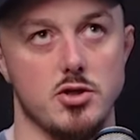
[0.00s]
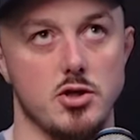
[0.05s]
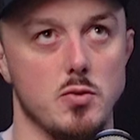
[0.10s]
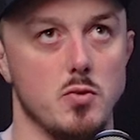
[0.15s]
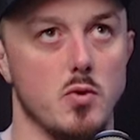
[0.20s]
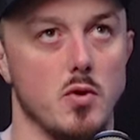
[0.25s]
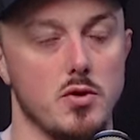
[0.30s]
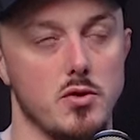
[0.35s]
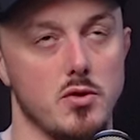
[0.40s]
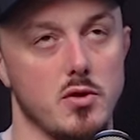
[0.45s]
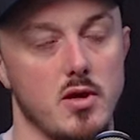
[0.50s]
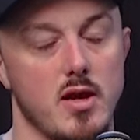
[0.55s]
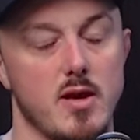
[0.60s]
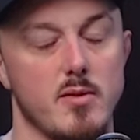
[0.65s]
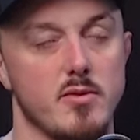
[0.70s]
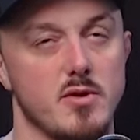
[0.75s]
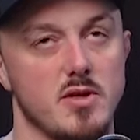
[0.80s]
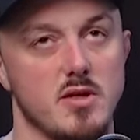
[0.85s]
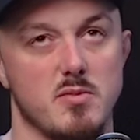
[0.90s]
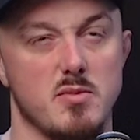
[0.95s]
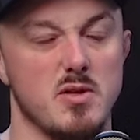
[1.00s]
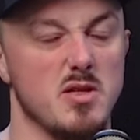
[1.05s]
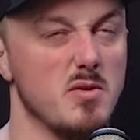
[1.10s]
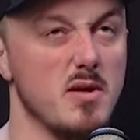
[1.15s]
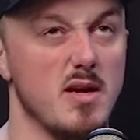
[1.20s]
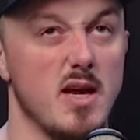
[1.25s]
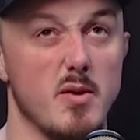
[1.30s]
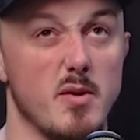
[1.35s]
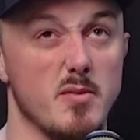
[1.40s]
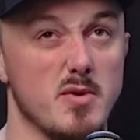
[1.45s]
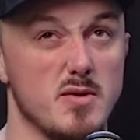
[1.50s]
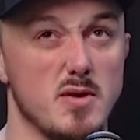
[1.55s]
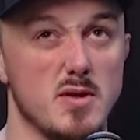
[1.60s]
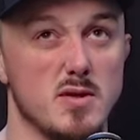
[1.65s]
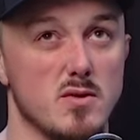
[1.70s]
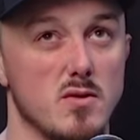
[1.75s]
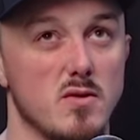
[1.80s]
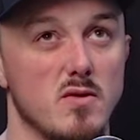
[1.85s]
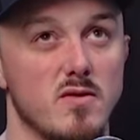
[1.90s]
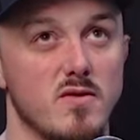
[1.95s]
you want your levels between anywhere between
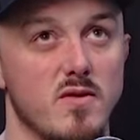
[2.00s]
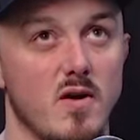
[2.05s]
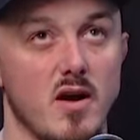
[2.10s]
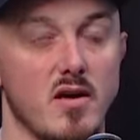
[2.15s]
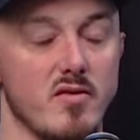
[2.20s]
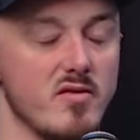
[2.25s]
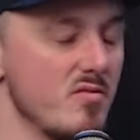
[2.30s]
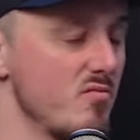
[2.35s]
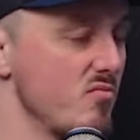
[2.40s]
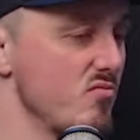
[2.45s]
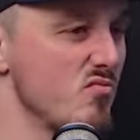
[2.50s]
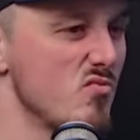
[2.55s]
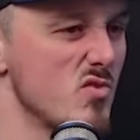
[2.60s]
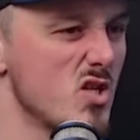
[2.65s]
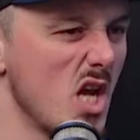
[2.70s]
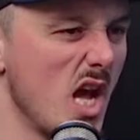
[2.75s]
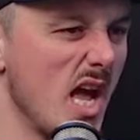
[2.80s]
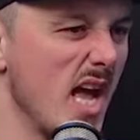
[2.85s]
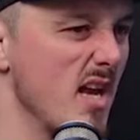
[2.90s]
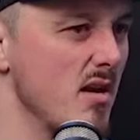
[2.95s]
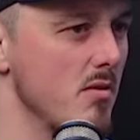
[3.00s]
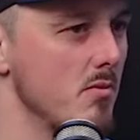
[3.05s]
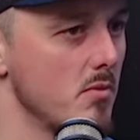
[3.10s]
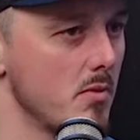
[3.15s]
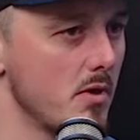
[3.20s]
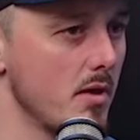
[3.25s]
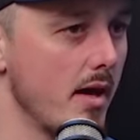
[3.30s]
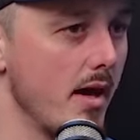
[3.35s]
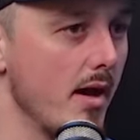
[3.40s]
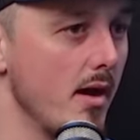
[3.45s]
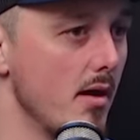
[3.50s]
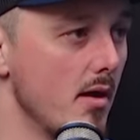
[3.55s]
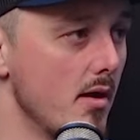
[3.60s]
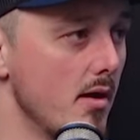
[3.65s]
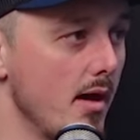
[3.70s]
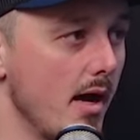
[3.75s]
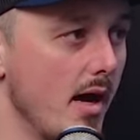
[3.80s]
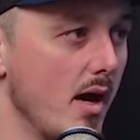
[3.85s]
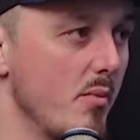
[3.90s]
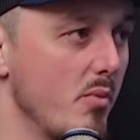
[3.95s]
sort of 5 and 10, yeah,
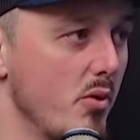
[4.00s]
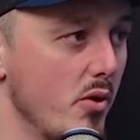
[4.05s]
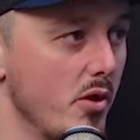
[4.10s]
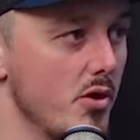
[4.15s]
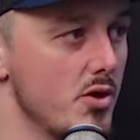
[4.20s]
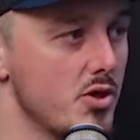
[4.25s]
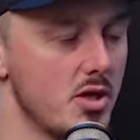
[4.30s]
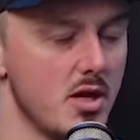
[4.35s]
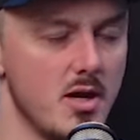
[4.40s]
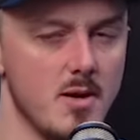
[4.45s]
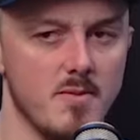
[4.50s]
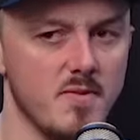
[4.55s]
at a push.